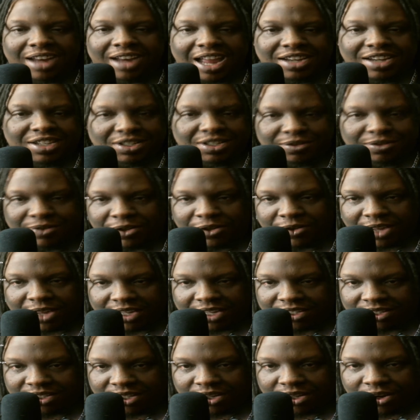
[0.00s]
I just feel
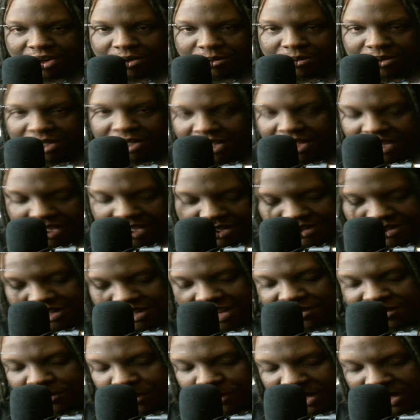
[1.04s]
like, you know, just
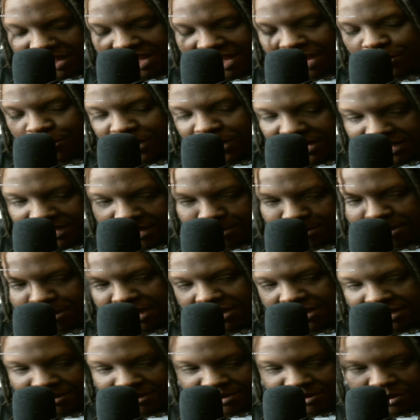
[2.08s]
have to hit that reset
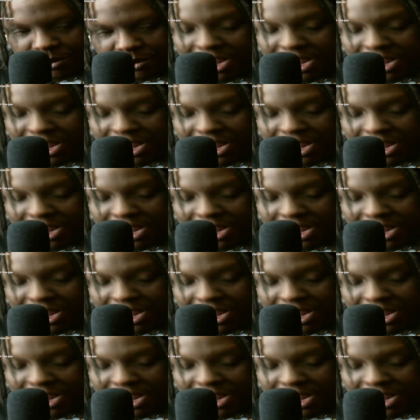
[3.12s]
button sometimes.